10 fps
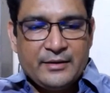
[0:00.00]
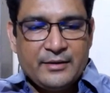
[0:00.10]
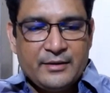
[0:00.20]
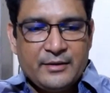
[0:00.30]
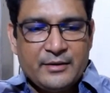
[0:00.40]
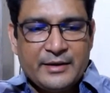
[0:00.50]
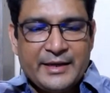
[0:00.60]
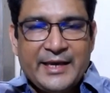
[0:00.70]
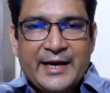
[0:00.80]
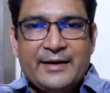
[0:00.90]
uh,
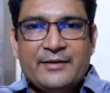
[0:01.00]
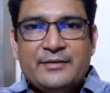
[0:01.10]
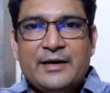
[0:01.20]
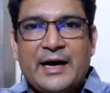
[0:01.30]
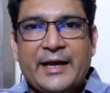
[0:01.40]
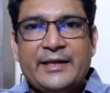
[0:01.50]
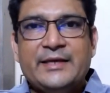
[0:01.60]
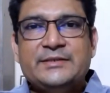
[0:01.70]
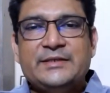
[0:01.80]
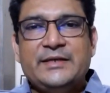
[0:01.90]
get the
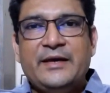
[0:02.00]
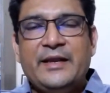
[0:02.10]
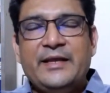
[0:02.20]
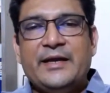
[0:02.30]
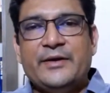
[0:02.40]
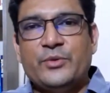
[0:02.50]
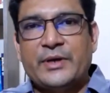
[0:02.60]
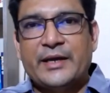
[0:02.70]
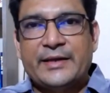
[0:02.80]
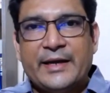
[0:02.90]
highest degree that
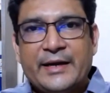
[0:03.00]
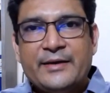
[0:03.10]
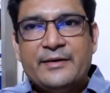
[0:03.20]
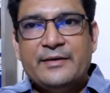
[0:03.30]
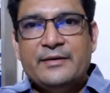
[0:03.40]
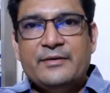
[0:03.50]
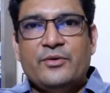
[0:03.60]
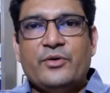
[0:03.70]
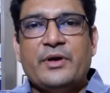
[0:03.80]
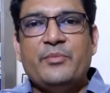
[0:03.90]
you can get,
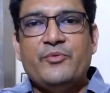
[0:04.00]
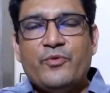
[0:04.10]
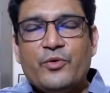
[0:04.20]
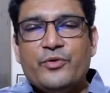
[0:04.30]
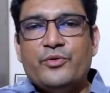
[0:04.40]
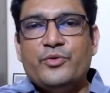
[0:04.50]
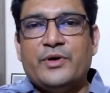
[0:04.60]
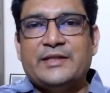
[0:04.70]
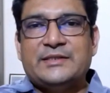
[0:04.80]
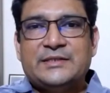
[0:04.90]
okay, before
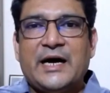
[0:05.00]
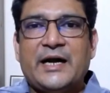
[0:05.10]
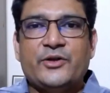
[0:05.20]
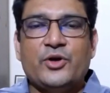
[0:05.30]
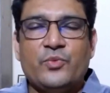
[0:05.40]
you can start your